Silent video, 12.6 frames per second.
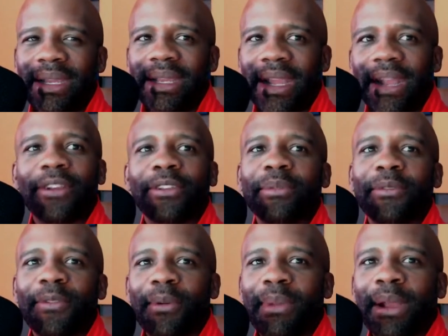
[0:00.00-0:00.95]
years
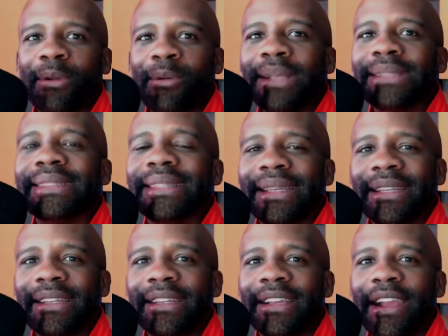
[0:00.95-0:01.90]
before being arrested